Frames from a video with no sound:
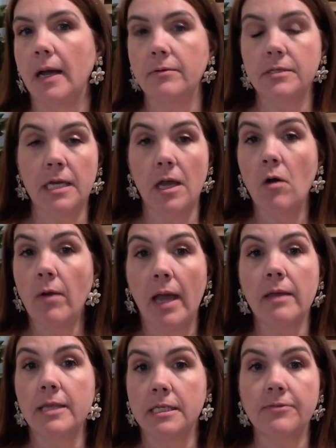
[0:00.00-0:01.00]
I would say,
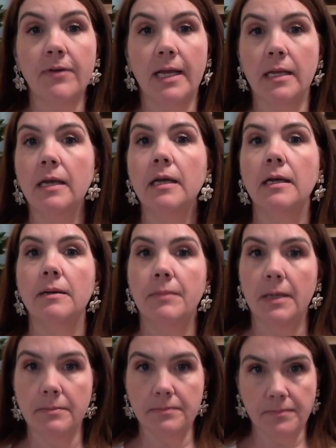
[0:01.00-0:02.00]
okay, that's fine.
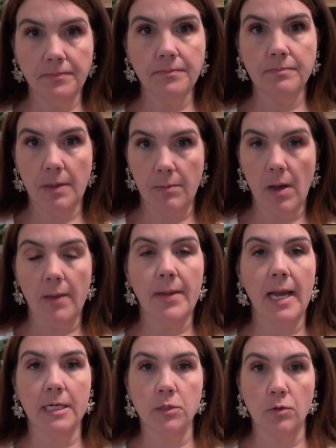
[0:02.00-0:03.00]
But my mom
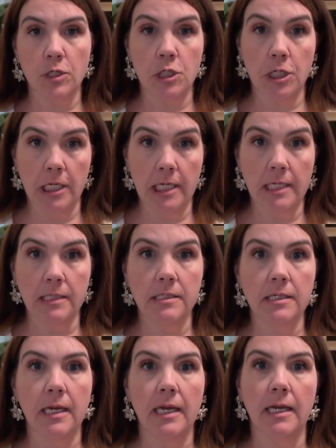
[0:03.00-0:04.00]
has what she
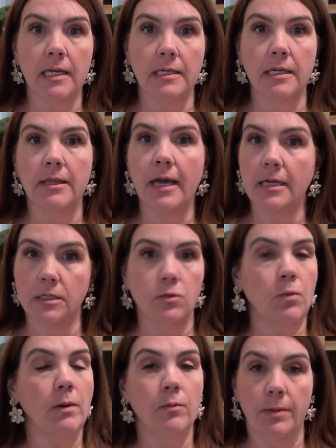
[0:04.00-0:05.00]
needs, and
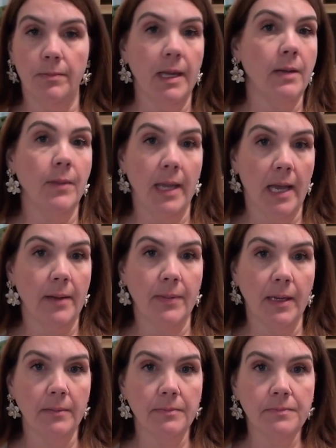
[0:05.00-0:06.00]
that's what would make me
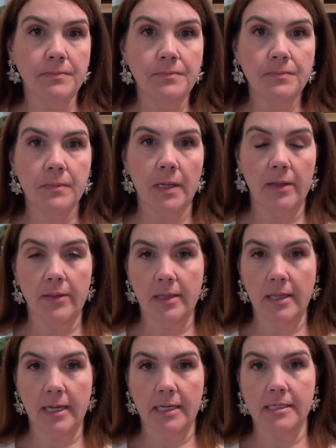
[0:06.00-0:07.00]
happy. And
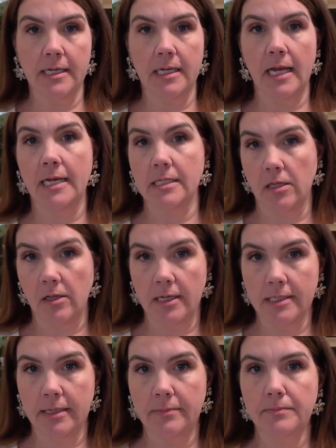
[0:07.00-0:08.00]
then, like I said, it has a
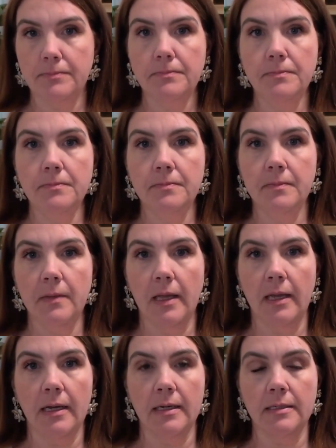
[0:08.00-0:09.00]
closet
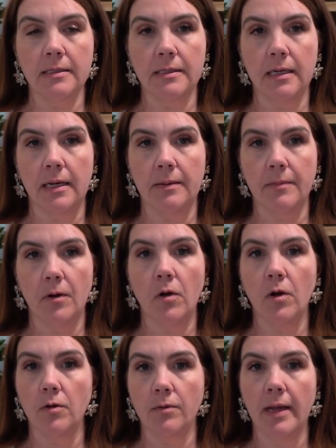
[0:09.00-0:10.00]
and
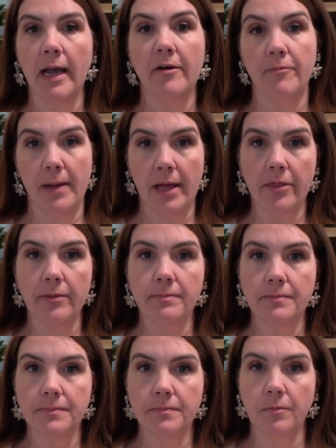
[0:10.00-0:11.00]
her own half bath
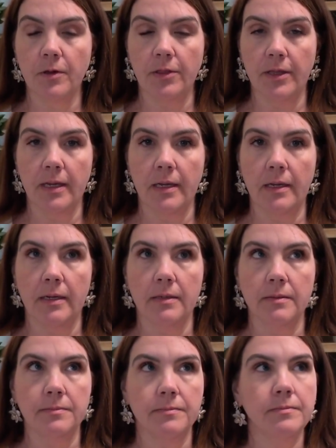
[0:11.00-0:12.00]
with a,
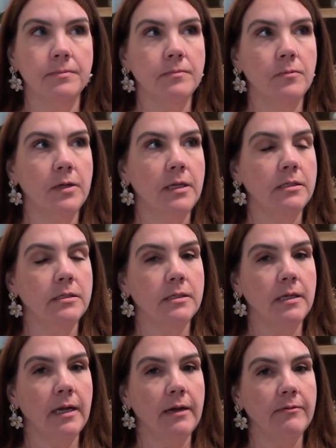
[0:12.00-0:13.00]
what
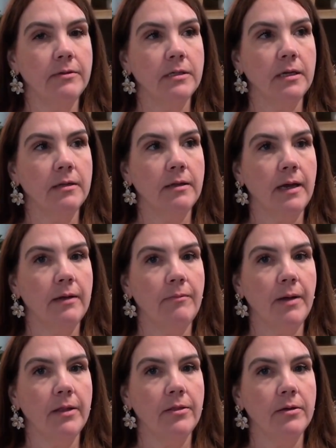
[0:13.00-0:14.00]
else did it have inside of the half
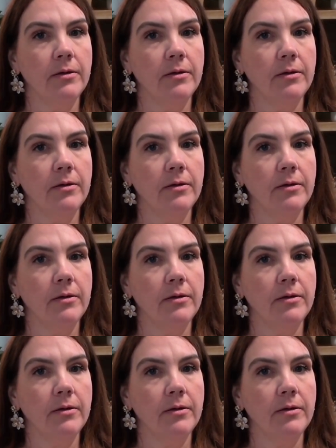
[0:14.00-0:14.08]
bath?